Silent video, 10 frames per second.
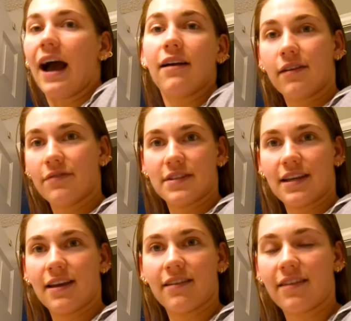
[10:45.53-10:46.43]
I love
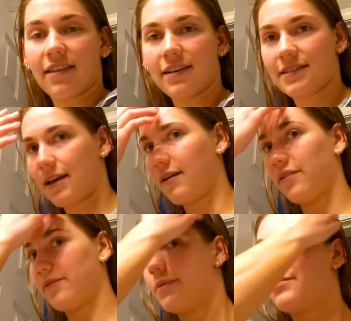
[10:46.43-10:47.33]
seeing the things that
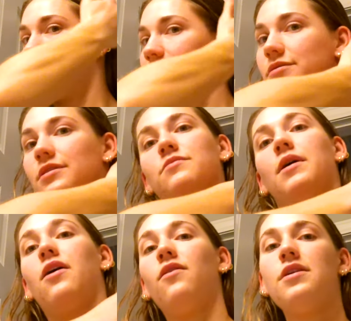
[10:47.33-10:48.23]
other people use as
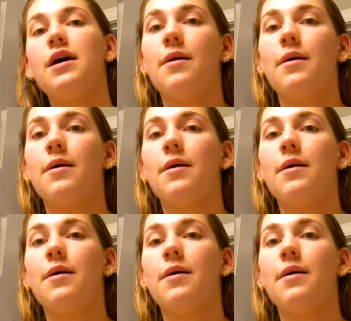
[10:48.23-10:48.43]
well,